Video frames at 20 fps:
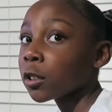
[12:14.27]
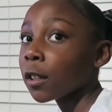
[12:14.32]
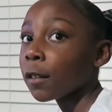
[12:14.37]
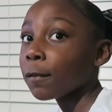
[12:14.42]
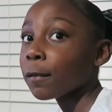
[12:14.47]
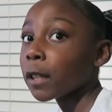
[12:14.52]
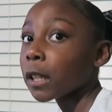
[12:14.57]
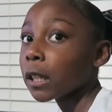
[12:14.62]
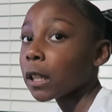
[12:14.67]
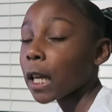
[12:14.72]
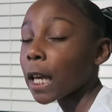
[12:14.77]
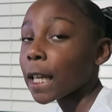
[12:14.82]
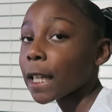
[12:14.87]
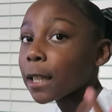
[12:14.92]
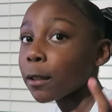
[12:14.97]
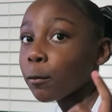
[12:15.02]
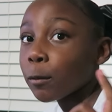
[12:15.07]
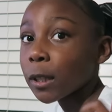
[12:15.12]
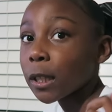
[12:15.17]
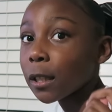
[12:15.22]
of like
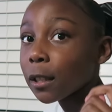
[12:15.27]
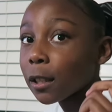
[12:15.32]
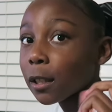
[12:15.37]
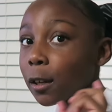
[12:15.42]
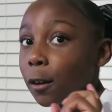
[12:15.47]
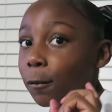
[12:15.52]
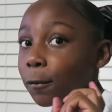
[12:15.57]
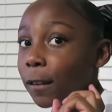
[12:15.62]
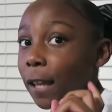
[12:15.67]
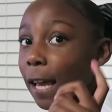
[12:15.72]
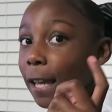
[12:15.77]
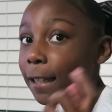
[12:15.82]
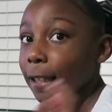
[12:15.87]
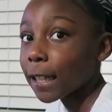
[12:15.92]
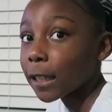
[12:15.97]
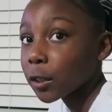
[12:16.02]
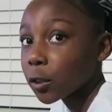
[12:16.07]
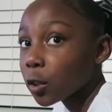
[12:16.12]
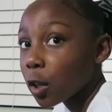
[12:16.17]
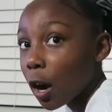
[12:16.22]
with the little flag
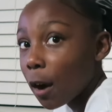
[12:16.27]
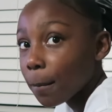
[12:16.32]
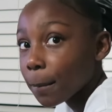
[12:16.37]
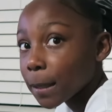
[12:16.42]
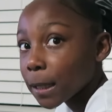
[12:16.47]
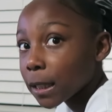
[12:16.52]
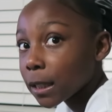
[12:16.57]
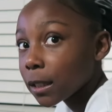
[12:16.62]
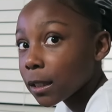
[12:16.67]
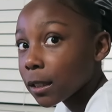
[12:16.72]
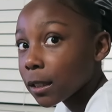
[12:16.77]
that you got me?